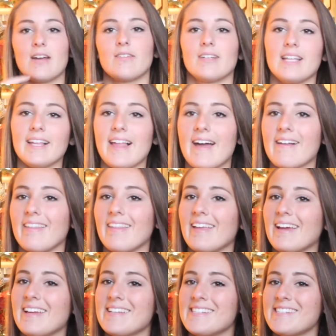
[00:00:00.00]
I really like
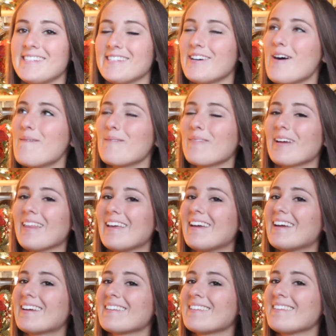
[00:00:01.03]
lace, so I'm
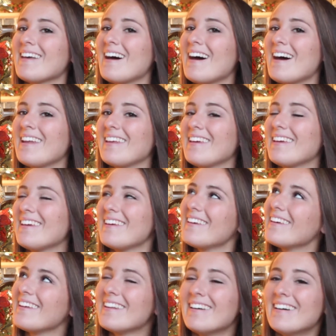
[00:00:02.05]
really
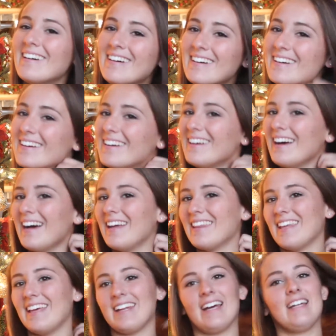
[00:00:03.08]
excited.
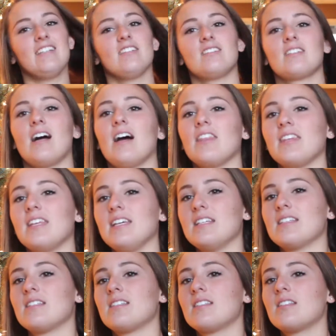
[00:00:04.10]
And then I just got
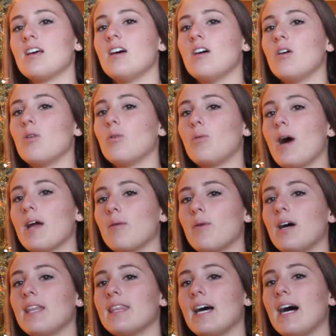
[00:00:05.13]
this white
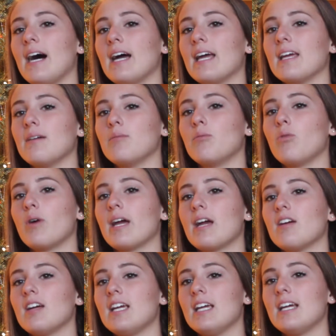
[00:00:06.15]
one that I am
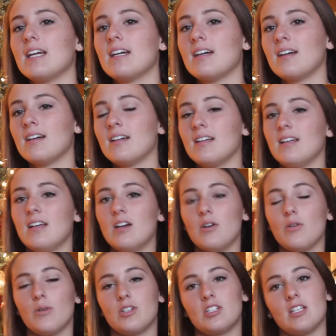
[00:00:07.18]
wearing,
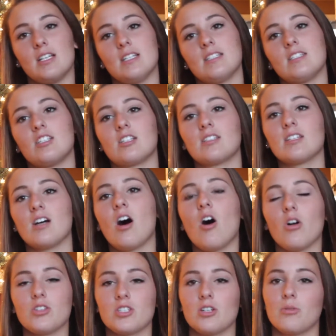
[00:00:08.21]
which is just the
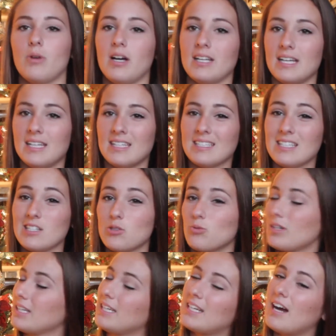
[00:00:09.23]
halter one. And this is
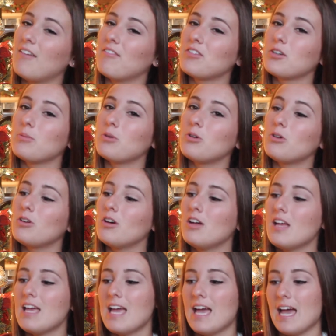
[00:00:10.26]
really comfortable,
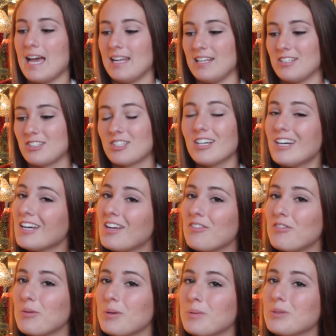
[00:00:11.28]
and it's good
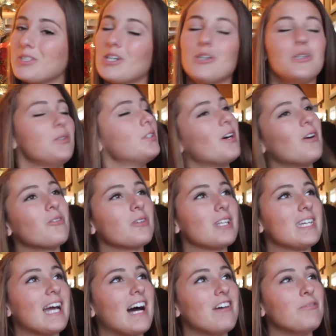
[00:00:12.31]
for people who don't
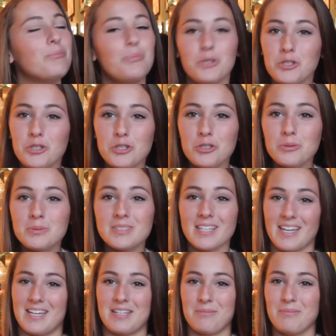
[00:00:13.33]
really have boobs
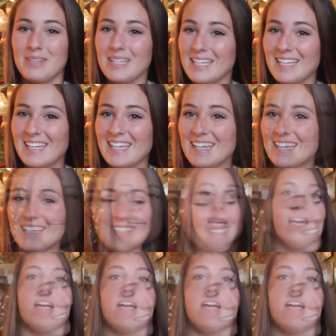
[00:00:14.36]
like me.